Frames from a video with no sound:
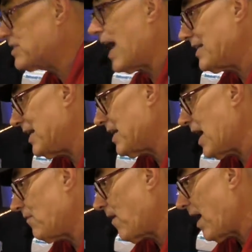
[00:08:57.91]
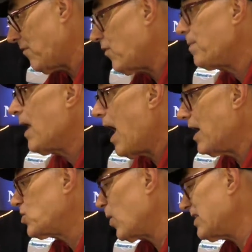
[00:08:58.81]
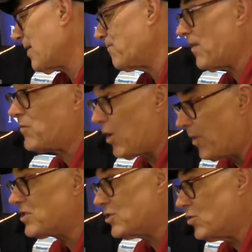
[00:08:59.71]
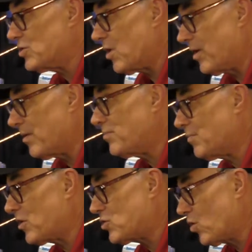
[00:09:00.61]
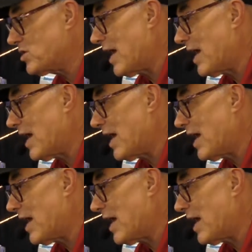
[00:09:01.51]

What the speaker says: It's $19.95. It's $27.50 on the bookstores.